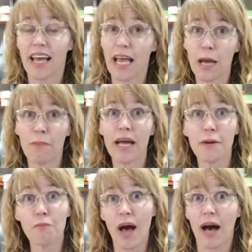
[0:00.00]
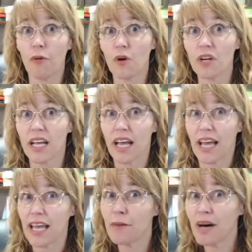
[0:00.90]
Am I empowered?
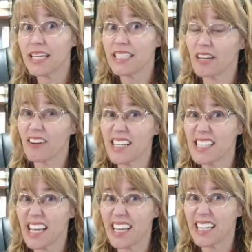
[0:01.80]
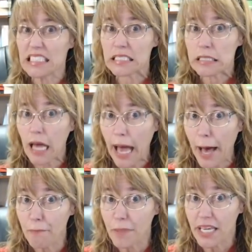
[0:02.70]
Am I, dare I say it,
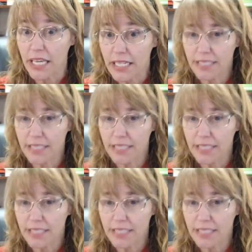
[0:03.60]
happy?